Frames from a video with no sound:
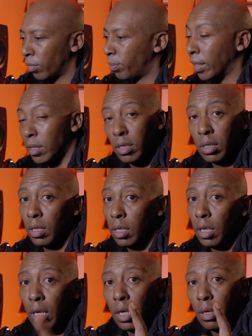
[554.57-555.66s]
But
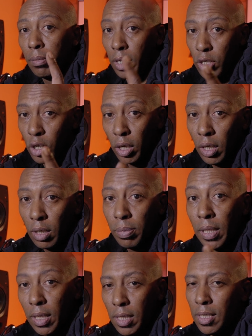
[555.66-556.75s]
Panasonic,
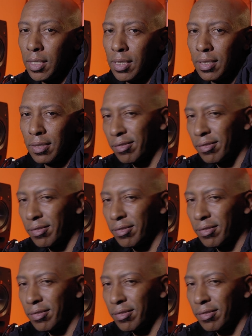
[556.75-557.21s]
please.